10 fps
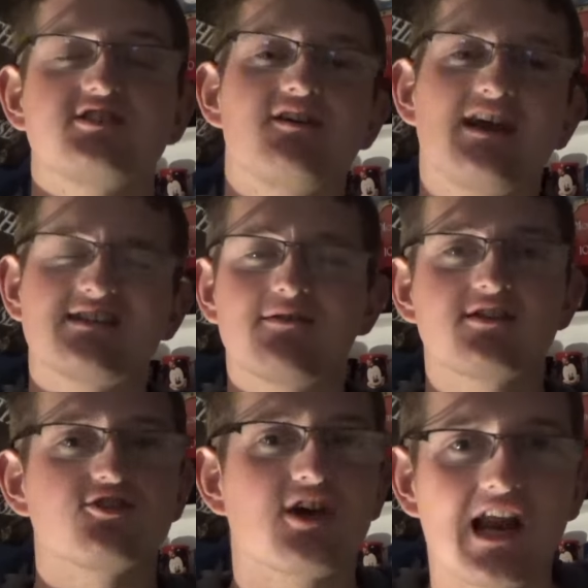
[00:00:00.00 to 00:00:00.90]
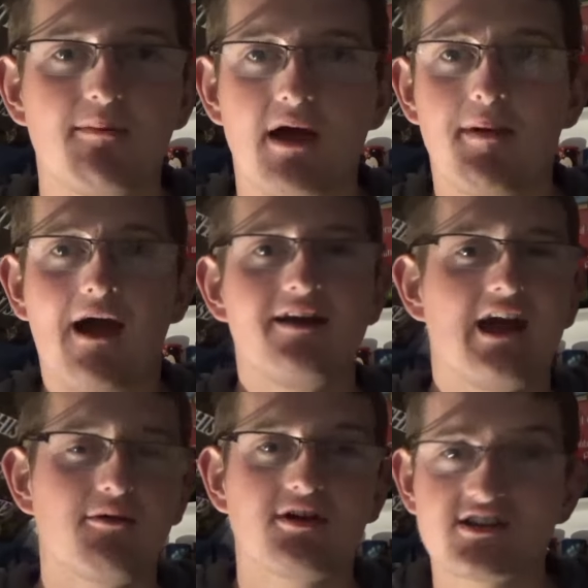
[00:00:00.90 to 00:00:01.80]
So yes, I'm going to talk a little bit about it
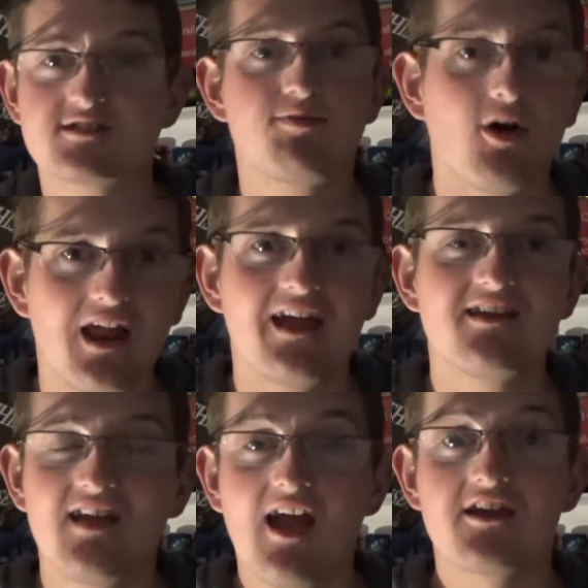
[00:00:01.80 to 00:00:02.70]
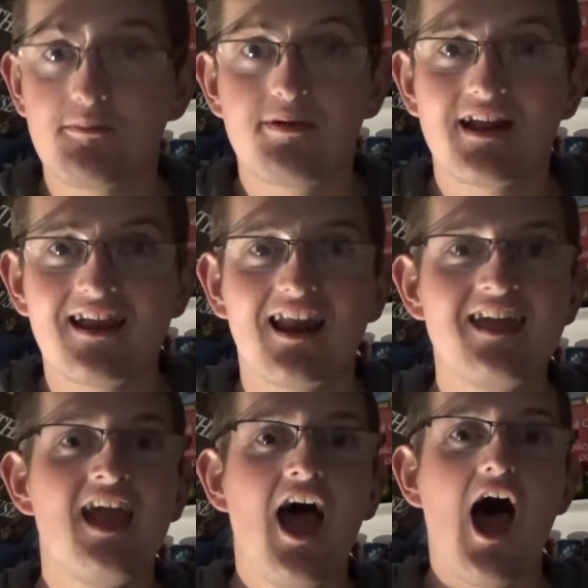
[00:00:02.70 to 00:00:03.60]
now. I'm going to spoil it in completely.